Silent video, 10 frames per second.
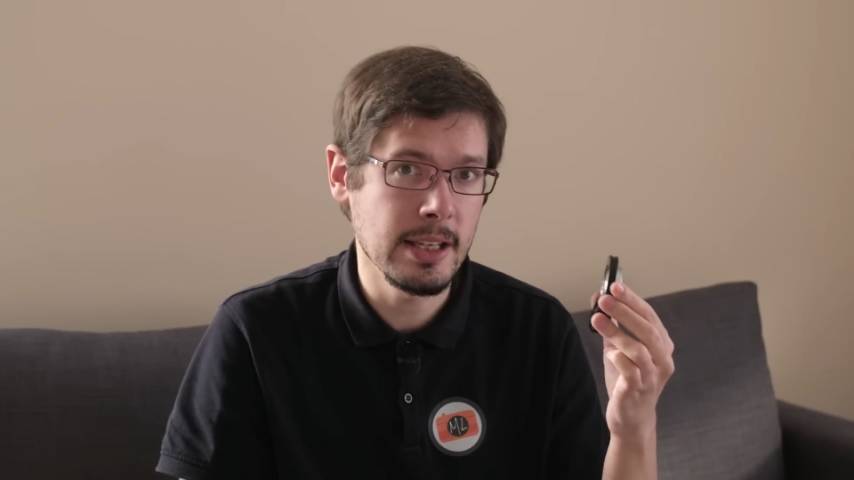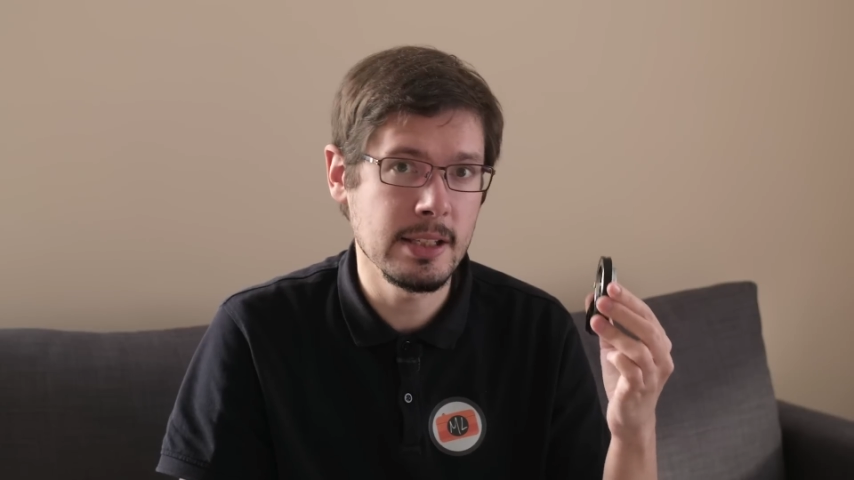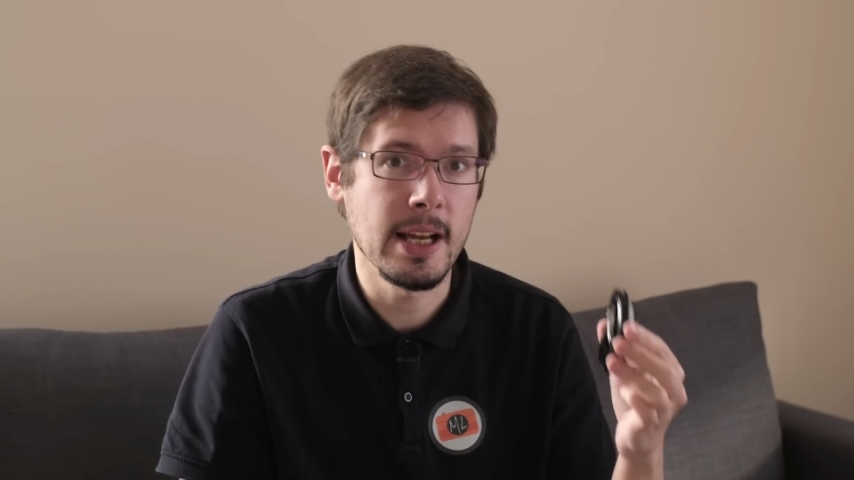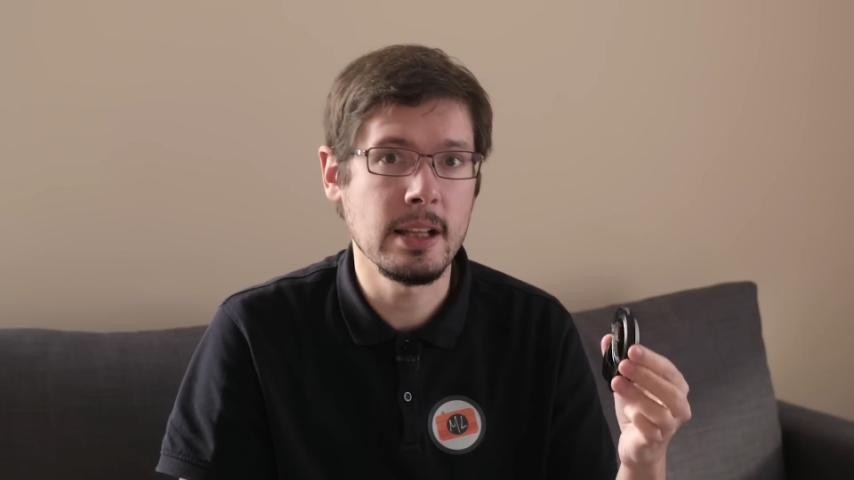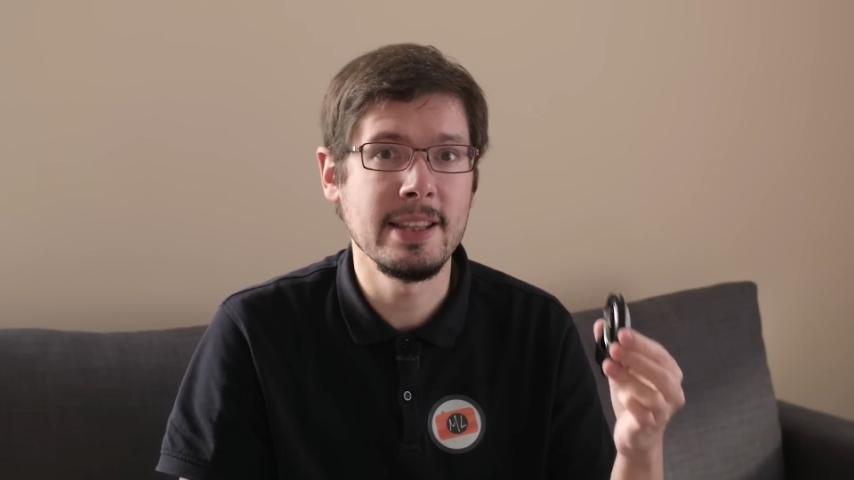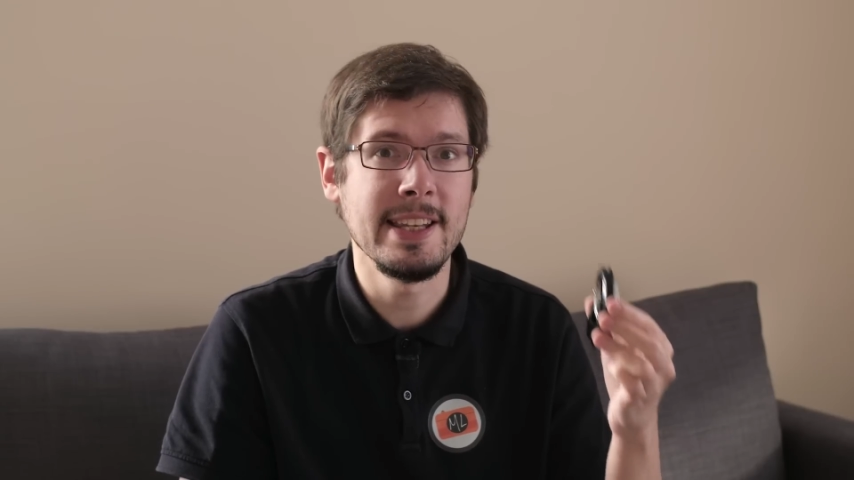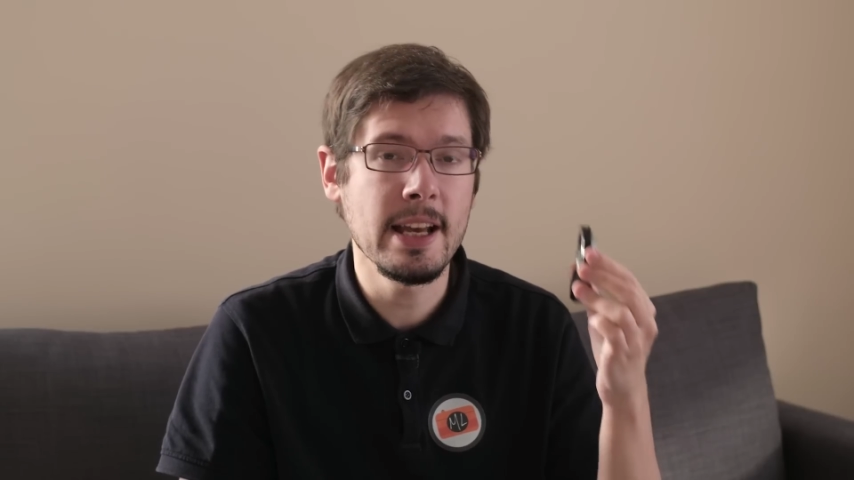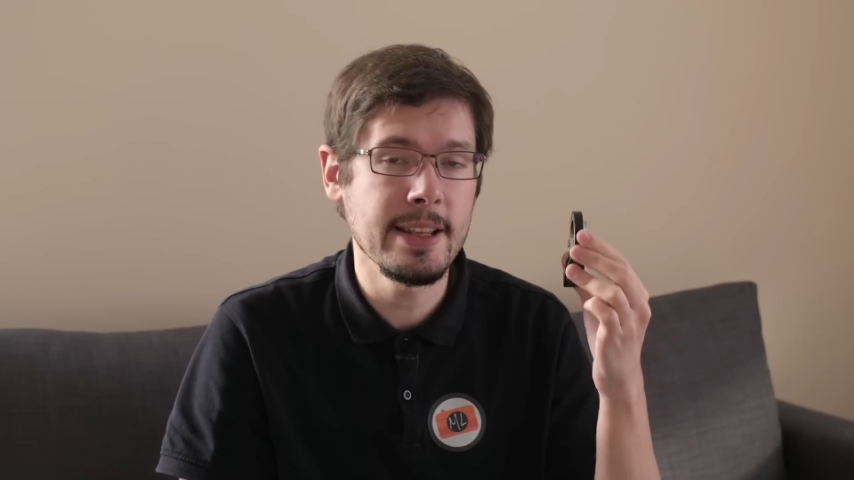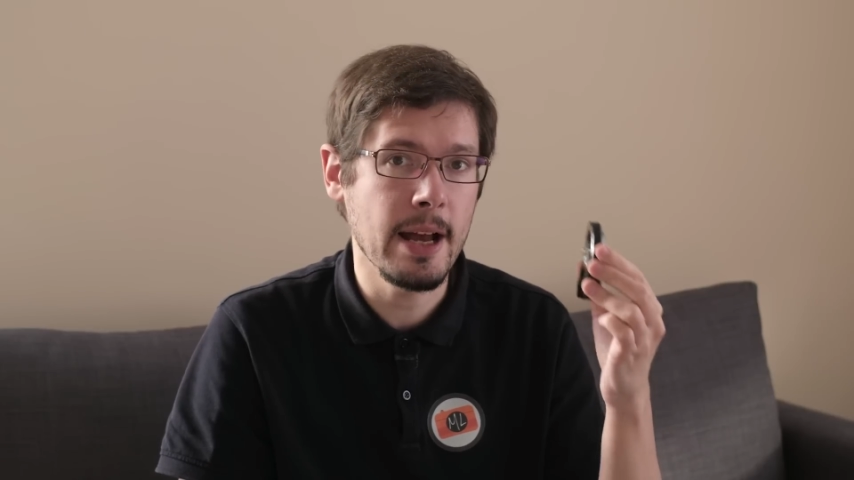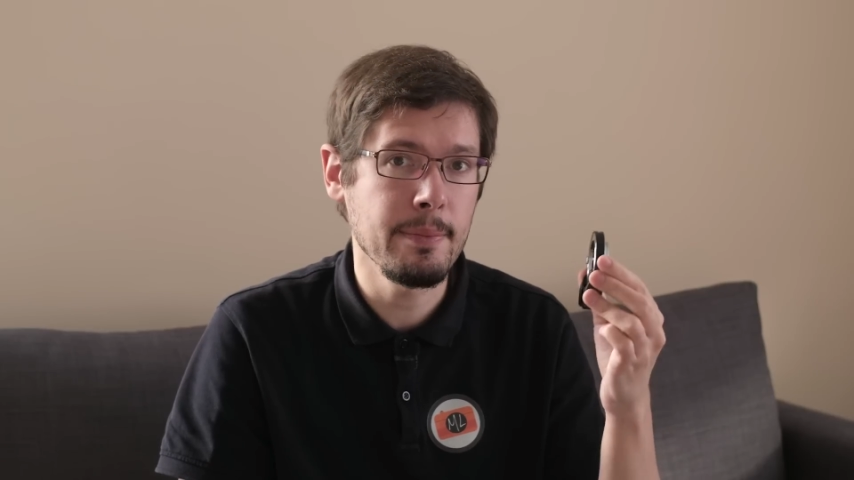is that the
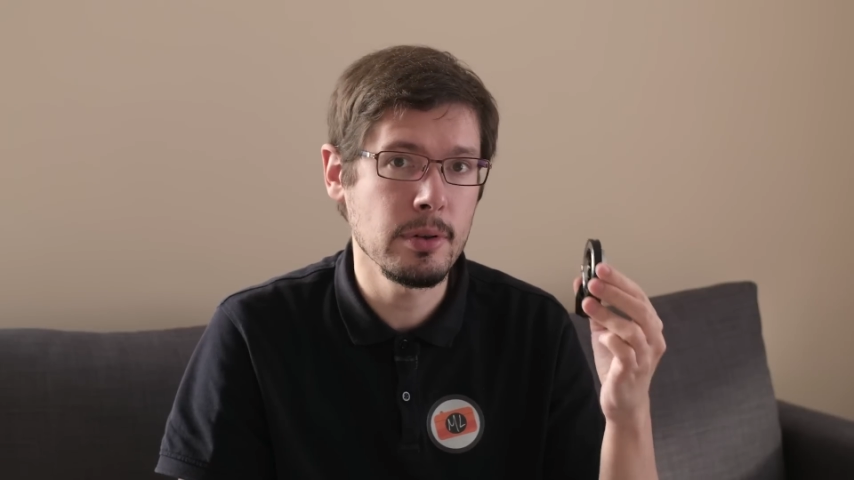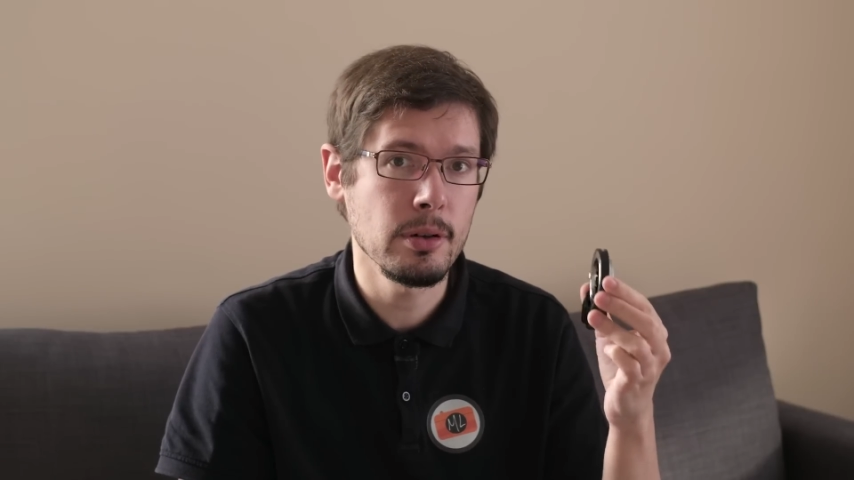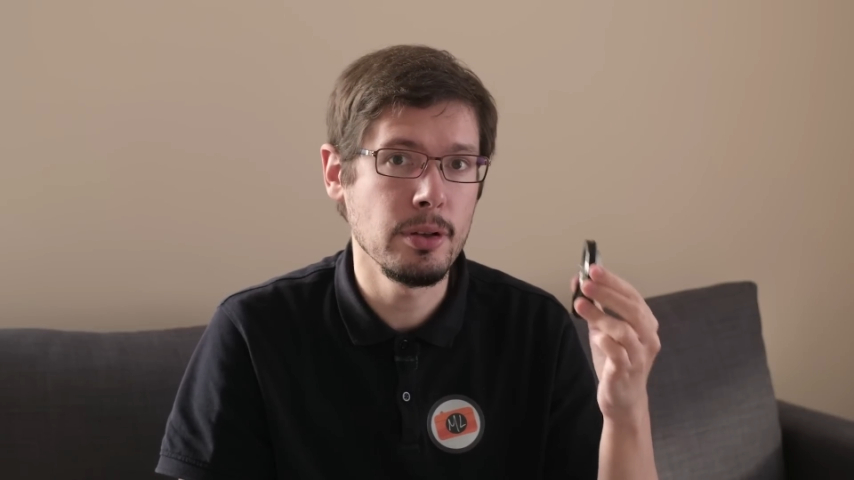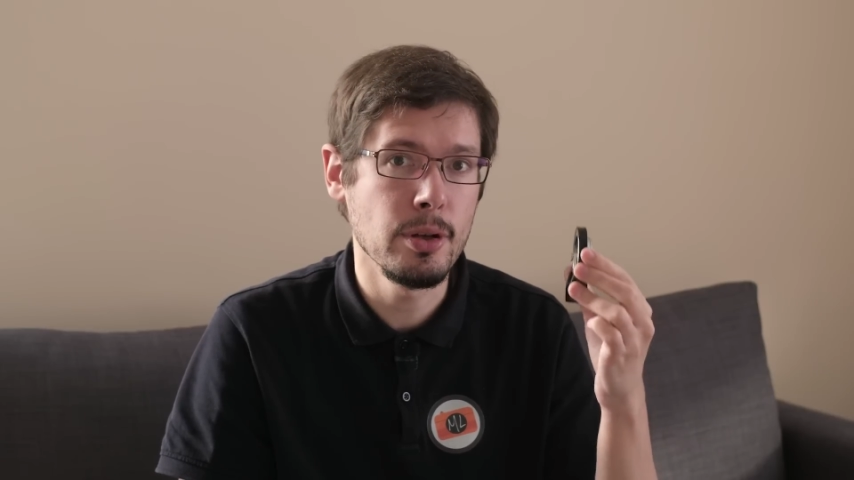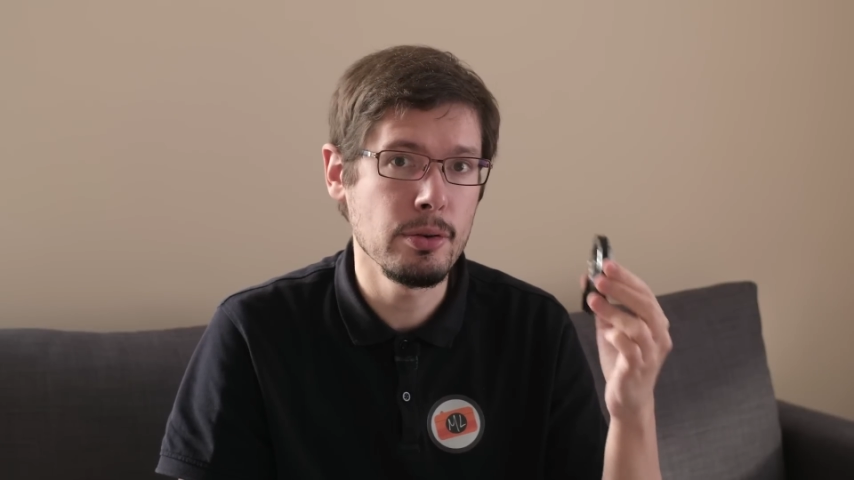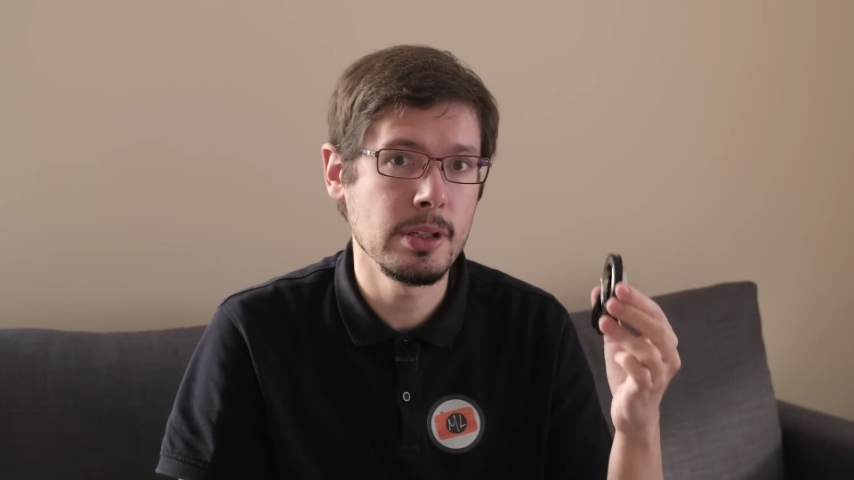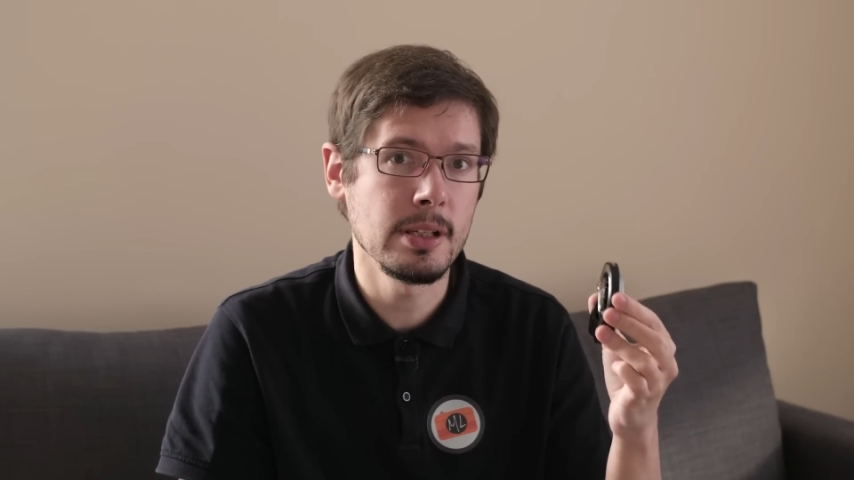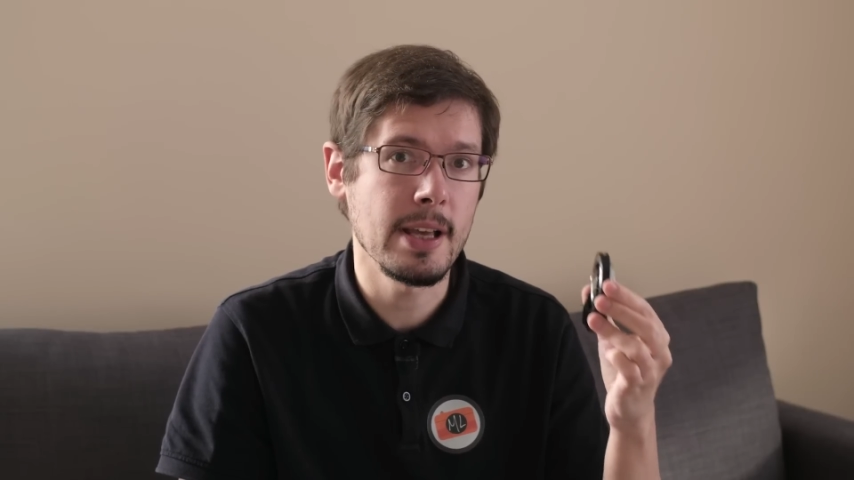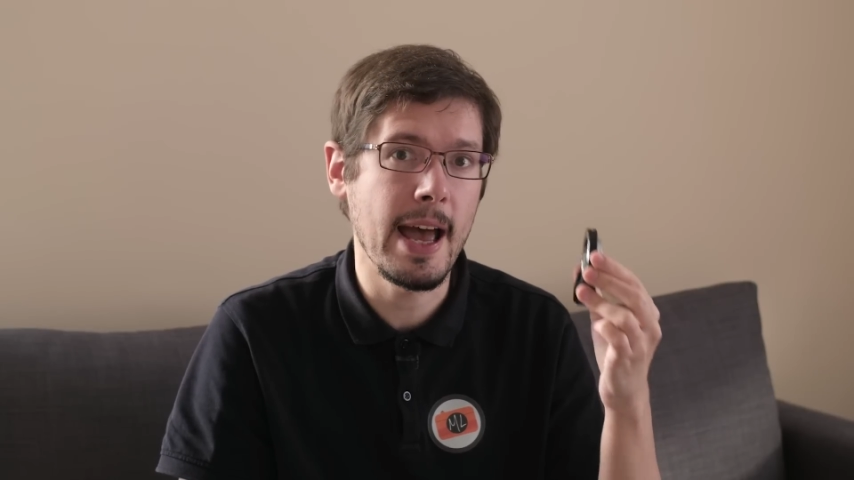adapter uses